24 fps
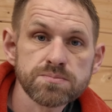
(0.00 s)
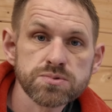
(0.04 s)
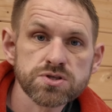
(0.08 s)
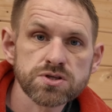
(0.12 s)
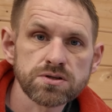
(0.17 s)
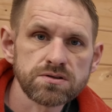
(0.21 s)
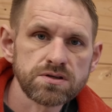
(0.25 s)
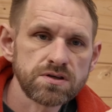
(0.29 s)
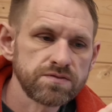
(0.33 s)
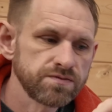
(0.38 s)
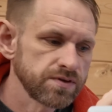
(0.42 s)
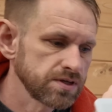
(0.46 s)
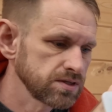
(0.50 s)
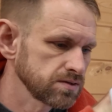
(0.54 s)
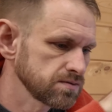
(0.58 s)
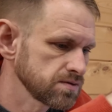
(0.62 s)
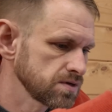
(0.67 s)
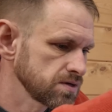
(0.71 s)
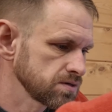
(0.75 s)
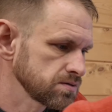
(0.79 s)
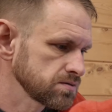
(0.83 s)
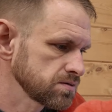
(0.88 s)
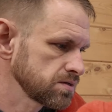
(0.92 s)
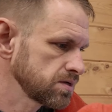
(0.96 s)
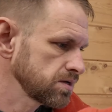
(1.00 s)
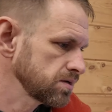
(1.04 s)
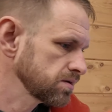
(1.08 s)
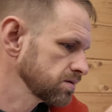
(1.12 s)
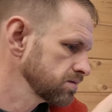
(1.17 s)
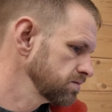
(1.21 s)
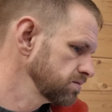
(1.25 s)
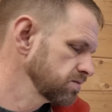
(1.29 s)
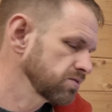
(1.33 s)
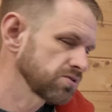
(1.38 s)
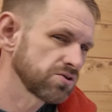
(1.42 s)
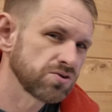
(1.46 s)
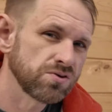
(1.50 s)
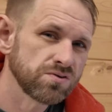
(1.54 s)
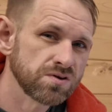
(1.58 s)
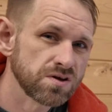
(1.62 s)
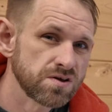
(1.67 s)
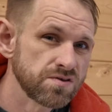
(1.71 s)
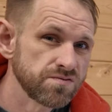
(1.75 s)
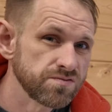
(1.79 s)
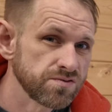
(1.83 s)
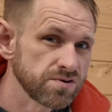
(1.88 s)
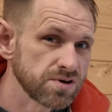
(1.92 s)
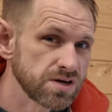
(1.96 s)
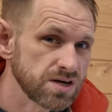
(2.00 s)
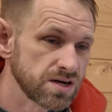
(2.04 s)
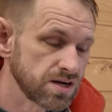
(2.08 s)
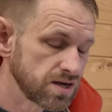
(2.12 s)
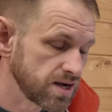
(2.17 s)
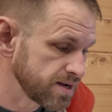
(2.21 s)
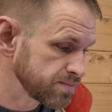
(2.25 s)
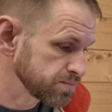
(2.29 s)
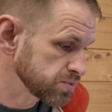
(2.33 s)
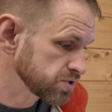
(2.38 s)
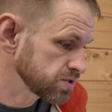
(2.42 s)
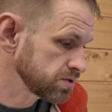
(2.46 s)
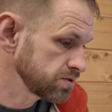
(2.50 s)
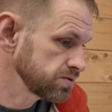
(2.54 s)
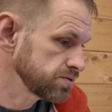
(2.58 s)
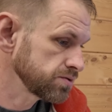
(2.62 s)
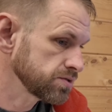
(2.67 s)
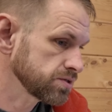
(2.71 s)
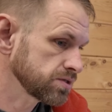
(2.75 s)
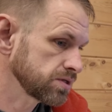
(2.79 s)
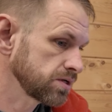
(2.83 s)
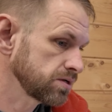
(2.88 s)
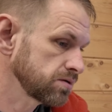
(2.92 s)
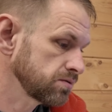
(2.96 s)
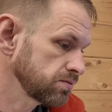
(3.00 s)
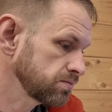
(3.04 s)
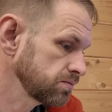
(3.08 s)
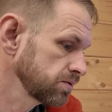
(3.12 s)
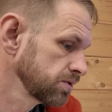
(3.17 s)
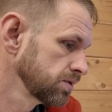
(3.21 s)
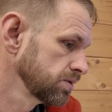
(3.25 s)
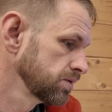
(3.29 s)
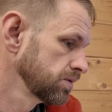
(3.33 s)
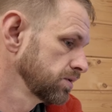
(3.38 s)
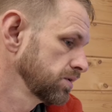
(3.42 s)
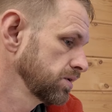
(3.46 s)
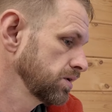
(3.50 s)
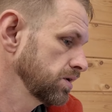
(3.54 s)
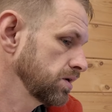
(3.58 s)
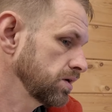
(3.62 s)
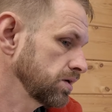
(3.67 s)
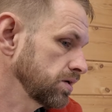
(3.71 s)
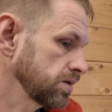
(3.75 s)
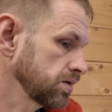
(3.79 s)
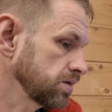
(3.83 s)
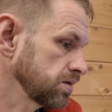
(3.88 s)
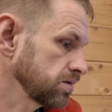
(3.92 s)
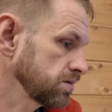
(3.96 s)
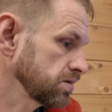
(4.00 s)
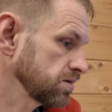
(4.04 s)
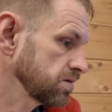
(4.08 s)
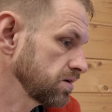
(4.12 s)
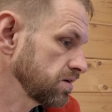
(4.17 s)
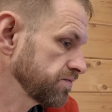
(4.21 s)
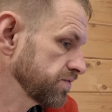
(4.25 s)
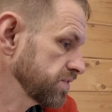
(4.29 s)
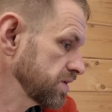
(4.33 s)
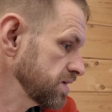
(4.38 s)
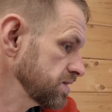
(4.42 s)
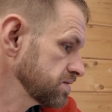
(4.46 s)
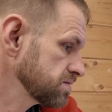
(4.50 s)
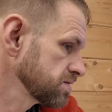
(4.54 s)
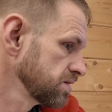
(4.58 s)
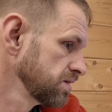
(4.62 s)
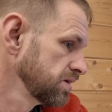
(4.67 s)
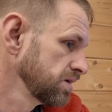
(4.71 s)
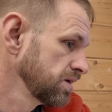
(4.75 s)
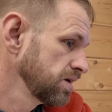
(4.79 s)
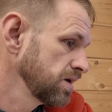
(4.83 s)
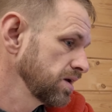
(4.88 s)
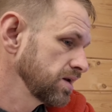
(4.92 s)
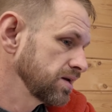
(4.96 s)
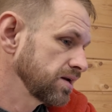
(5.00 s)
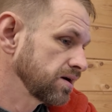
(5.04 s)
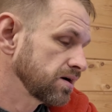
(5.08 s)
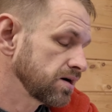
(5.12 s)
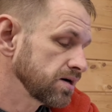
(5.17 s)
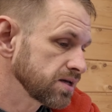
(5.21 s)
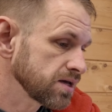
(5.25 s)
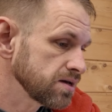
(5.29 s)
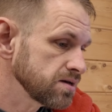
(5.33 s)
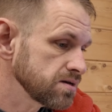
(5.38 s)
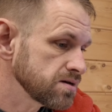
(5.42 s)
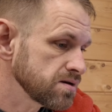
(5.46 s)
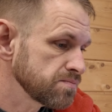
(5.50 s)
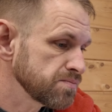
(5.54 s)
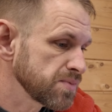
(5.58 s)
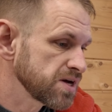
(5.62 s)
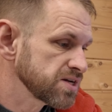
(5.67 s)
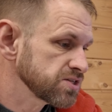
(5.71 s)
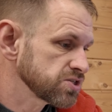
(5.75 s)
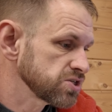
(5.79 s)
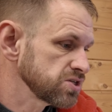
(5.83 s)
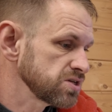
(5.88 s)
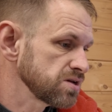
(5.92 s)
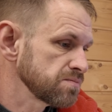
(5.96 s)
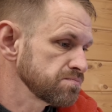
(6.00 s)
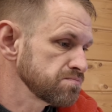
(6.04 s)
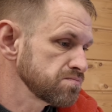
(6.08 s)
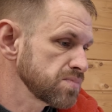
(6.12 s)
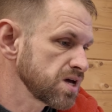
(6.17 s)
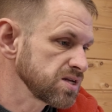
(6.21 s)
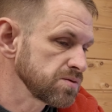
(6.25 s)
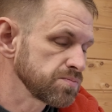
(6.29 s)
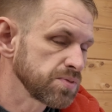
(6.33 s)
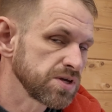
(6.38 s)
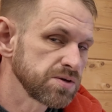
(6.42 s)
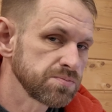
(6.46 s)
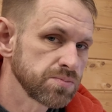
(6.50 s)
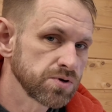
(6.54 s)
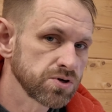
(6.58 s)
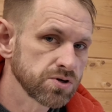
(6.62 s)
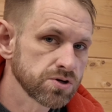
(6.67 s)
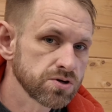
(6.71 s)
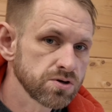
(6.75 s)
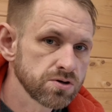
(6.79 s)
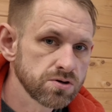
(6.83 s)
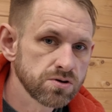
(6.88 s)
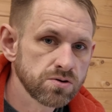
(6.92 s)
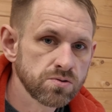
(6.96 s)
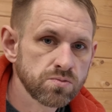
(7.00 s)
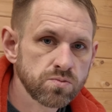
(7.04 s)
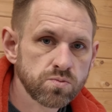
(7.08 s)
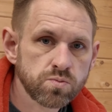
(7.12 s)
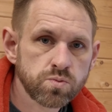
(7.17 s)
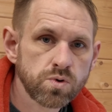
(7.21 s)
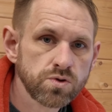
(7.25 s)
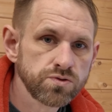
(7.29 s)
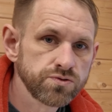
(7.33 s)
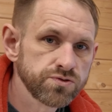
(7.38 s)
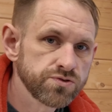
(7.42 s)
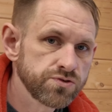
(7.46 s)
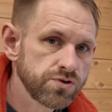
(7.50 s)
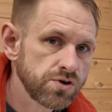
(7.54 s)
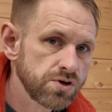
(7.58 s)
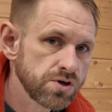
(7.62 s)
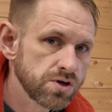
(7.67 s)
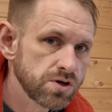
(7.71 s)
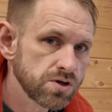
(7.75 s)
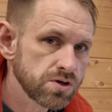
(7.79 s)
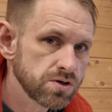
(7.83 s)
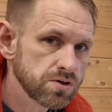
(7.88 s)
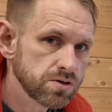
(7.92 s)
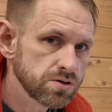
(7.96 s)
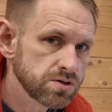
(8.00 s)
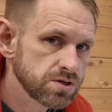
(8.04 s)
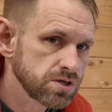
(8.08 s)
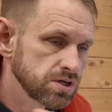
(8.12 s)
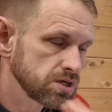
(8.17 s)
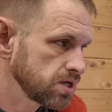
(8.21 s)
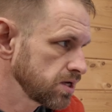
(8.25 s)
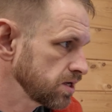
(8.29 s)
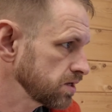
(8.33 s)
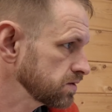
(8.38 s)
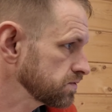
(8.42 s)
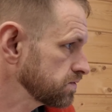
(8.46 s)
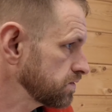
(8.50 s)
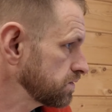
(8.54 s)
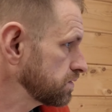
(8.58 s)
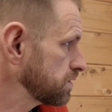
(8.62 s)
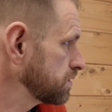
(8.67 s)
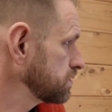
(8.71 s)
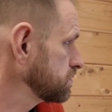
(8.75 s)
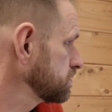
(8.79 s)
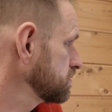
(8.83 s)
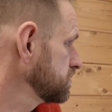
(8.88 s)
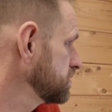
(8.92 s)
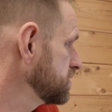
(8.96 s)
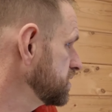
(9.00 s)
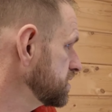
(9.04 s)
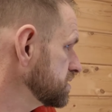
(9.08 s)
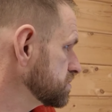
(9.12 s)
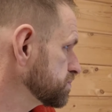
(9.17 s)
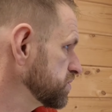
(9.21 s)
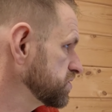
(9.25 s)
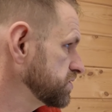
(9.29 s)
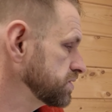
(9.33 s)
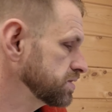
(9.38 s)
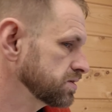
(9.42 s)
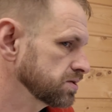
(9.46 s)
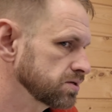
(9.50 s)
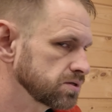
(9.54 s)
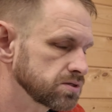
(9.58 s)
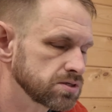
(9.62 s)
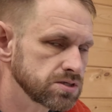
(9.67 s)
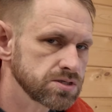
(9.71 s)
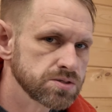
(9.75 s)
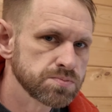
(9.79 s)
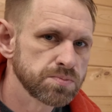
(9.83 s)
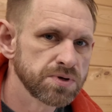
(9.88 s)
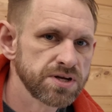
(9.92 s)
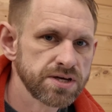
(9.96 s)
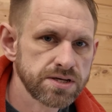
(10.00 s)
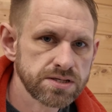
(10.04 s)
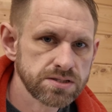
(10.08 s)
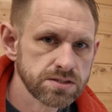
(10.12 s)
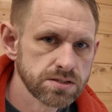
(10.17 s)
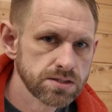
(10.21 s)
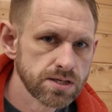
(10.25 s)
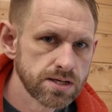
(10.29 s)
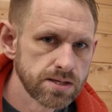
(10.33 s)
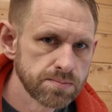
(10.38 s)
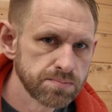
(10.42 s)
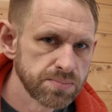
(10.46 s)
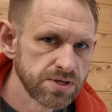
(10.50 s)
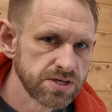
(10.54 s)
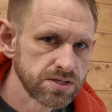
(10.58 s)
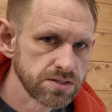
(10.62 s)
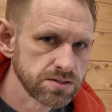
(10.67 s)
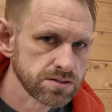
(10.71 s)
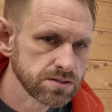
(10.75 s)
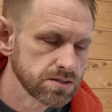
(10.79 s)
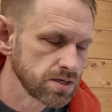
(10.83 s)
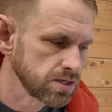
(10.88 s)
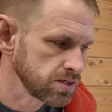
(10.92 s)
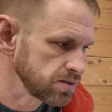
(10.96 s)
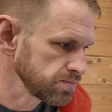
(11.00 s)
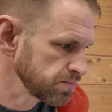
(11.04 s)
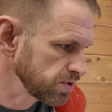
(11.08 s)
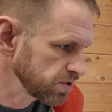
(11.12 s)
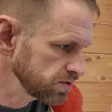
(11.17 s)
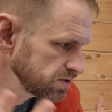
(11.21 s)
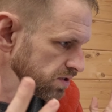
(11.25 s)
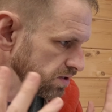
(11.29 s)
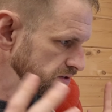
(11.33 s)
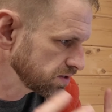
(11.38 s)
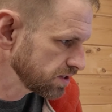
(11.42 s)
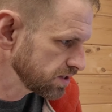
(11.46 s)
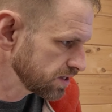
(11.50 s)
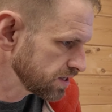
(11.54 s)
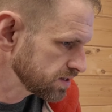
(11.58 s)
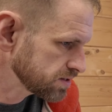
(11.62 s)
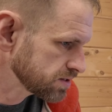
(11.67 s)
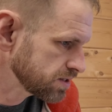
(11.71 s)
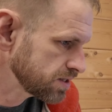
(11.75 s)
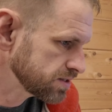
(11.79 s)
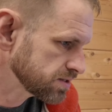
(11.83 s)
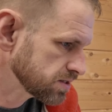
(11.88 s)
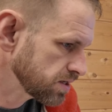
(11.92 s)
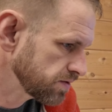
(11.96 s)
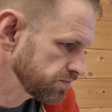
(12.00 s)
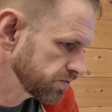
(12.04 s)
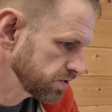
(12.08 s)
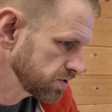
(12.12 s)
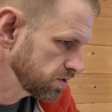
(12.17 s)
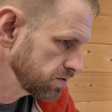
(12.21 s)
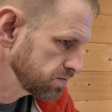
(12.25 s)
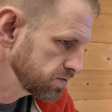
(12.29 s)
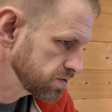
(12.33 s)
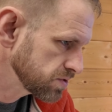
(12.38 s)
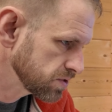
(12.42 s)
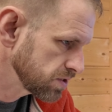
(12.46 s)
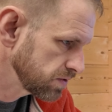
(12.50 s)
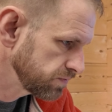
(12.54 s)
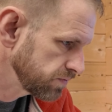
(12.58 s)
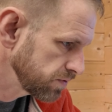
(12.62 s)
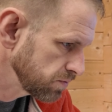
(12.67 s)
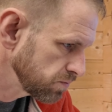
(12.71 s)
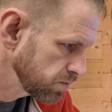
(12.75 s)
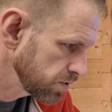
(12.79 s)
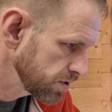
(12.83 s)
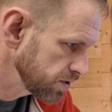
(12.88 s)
absolutely fantastic. And I got it for an absolute steal, uh, and I love this. Now, I can't imagine that many people are gonna want to connect this particular display to their PC, but nonetheless, let's have a go and see if it